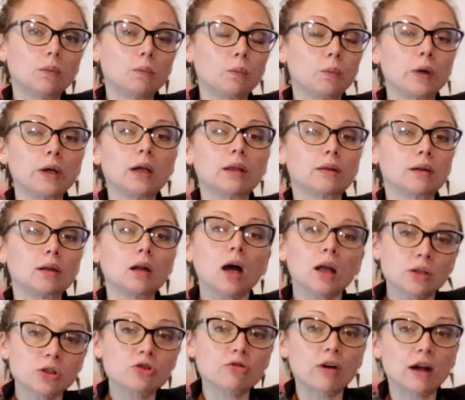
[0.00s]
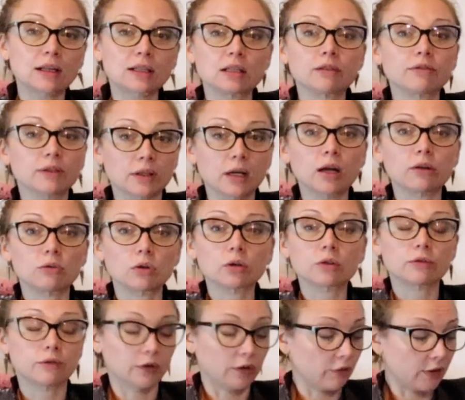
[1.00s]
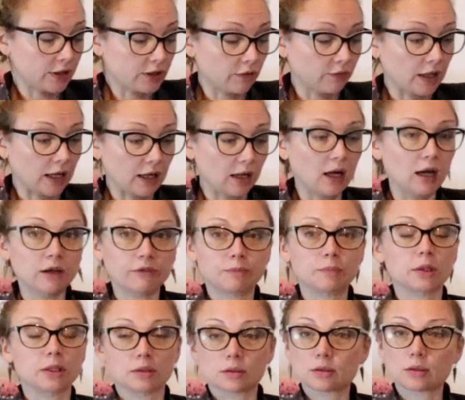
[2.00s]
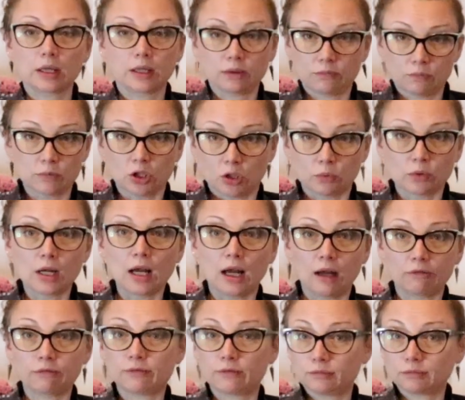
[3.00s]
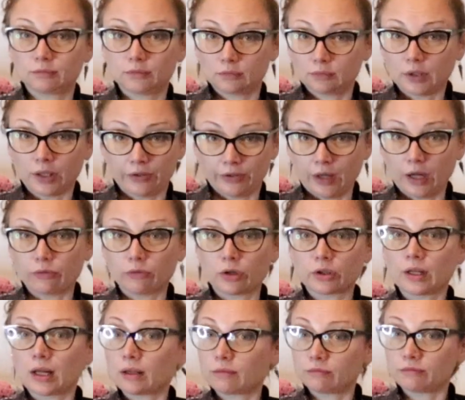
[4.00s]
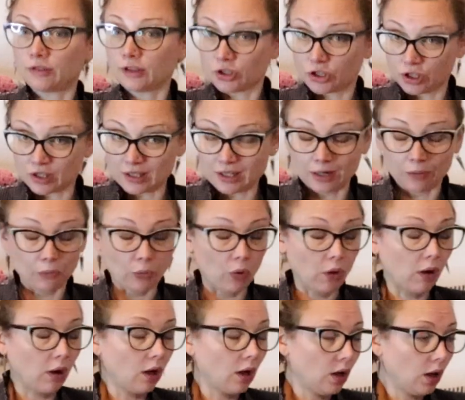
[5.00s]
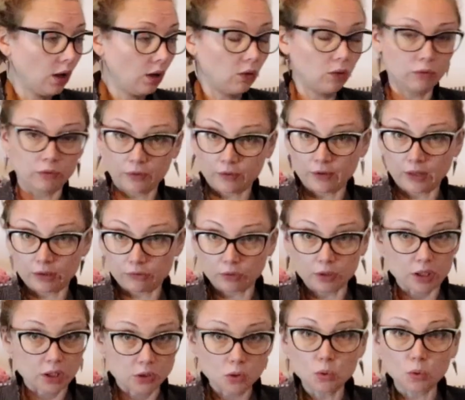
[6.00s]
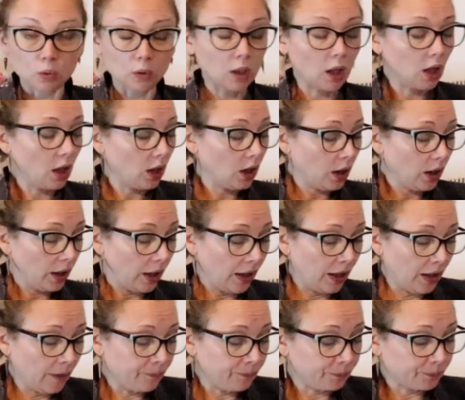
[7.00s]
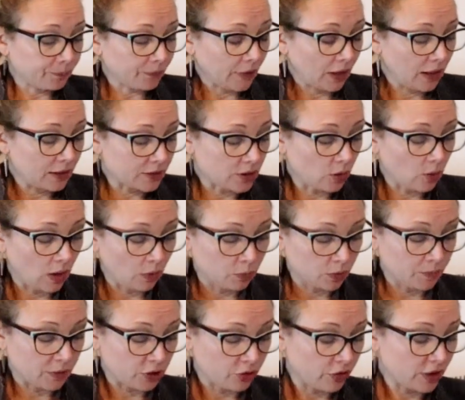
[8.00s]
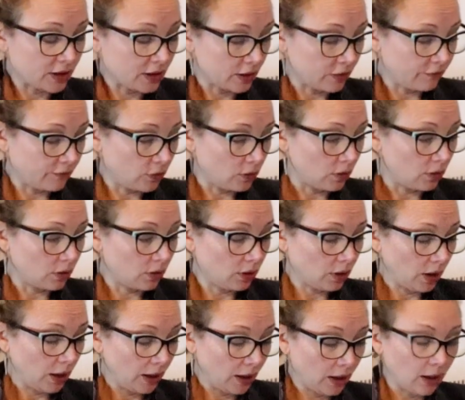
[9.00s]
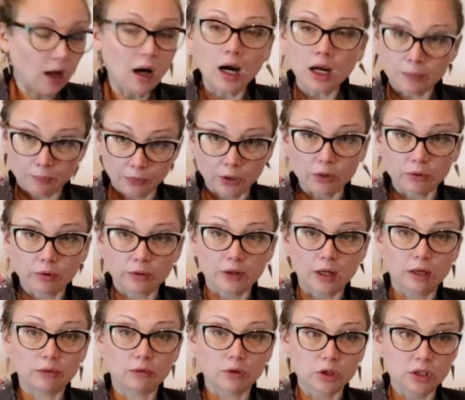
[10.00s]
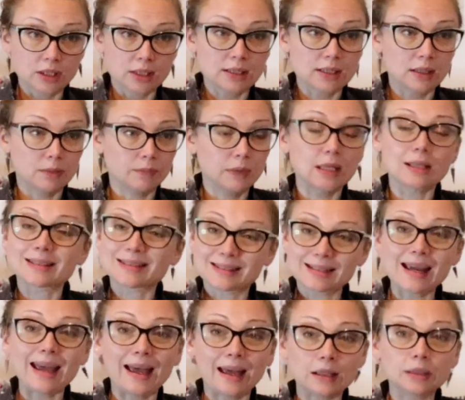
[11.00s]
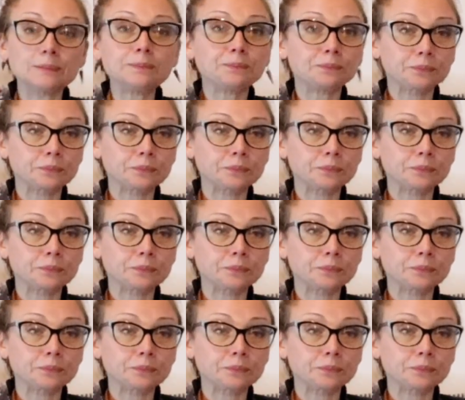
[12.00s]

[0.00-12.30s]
with an underactive thyroid for the rest of their life because they don't have a thyroid that functions anymore, or a thyroid at all. And so I would be treated for hypothyroidism instead,